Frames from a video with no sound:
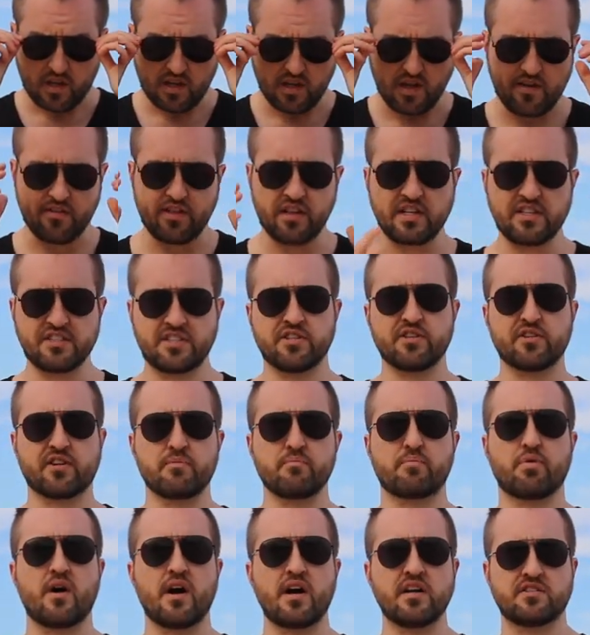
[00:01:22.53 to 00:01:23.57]
Everything is either
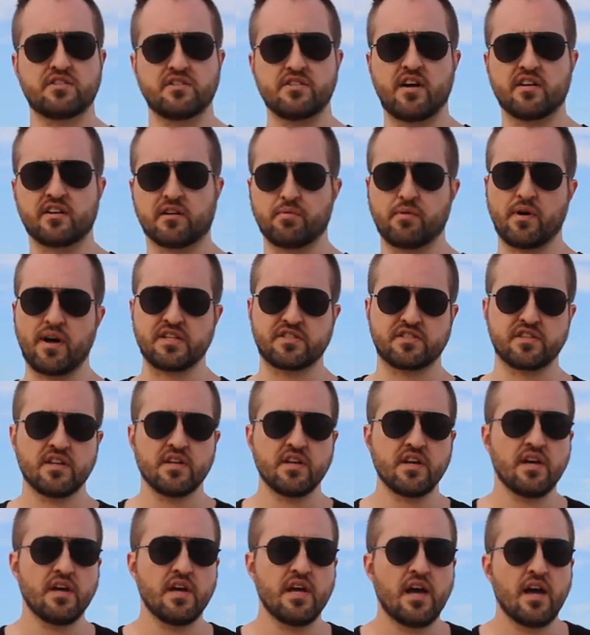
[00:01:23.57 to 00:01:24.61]
compliance or non-compliance.
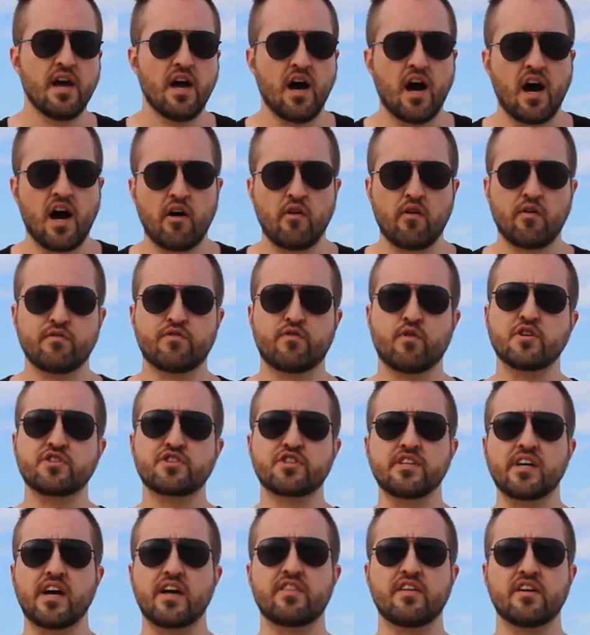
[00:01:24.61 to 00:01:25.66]
Uh,
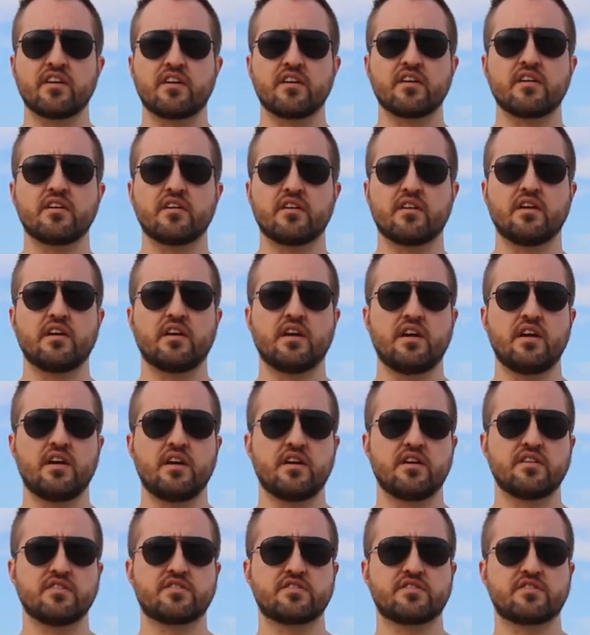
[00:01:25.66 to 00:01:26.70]
unfortunately, I think
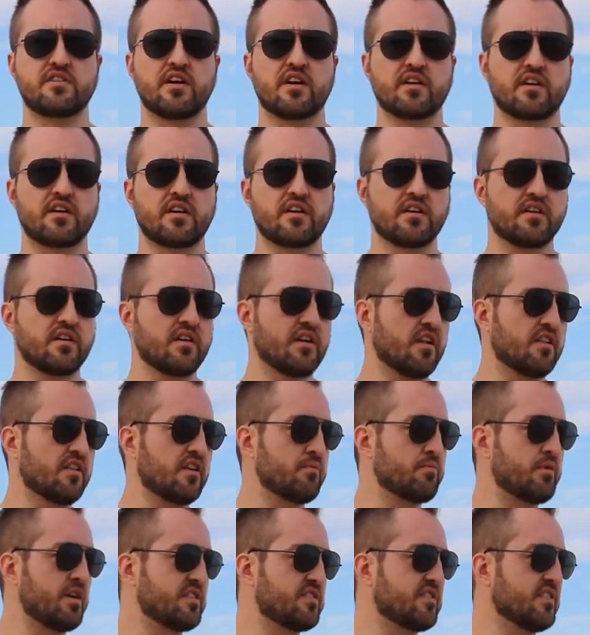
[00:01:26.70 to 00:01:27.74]
he is stuck a
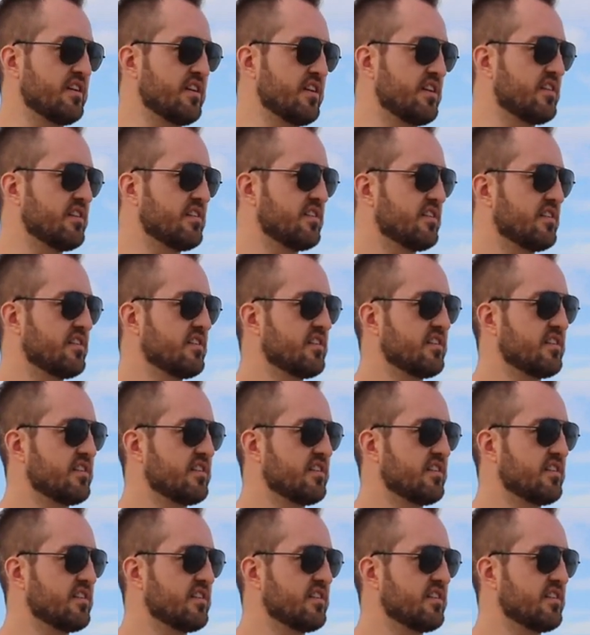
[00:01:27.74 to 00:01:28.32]
little bit in